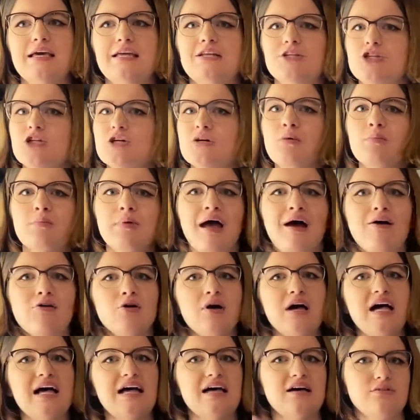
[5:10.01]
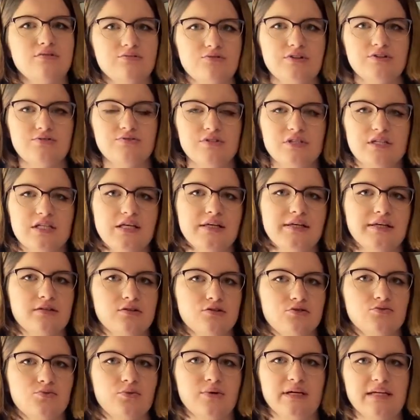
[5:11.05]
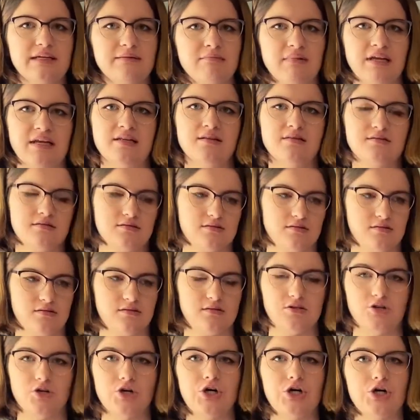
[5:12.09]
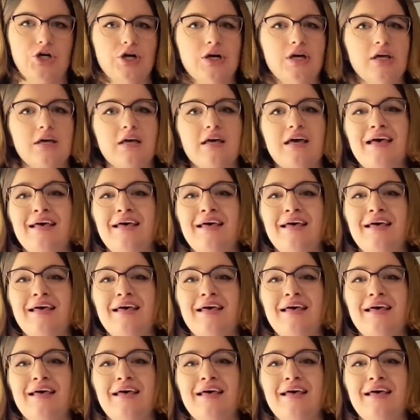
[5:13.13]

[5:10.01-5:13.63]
It took about 15-20 minutes to cook,